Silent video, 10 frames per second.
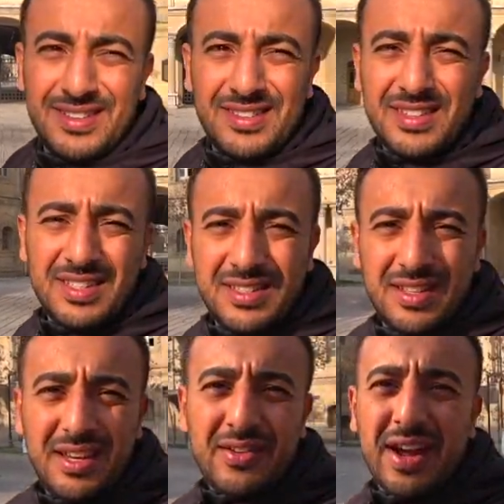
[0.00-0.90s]
This is
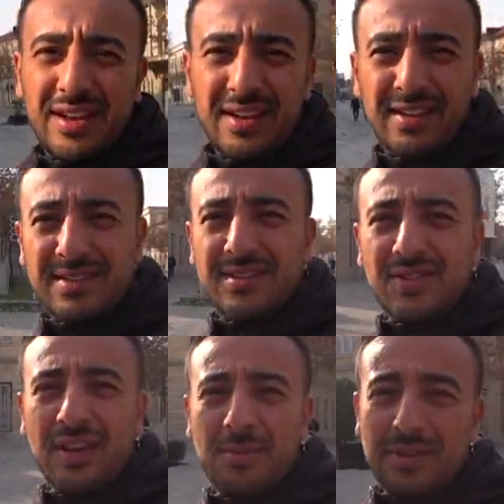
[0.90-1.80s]
Iran, ladies and
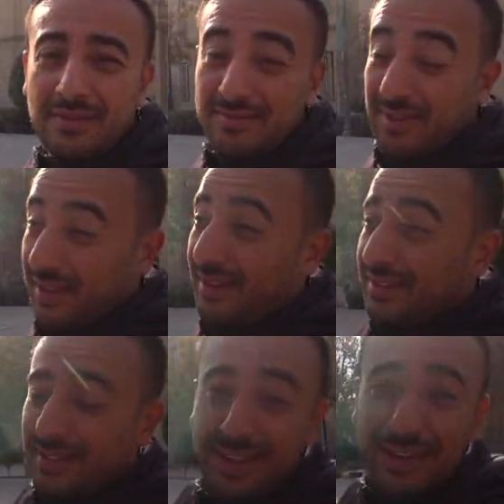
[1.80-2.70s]
gentlemen. It
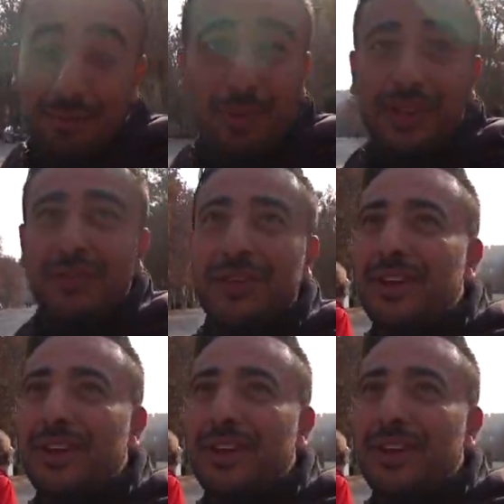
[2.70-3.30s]
is, believe it or